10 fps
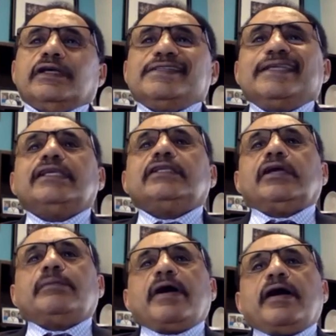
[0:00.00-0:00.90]
setting the
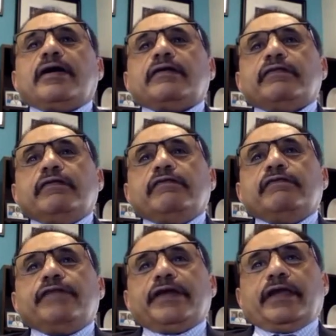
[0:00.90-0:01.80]
bar
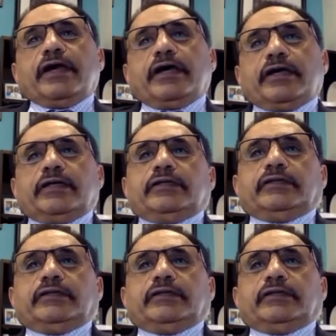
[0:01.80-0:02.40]
very high.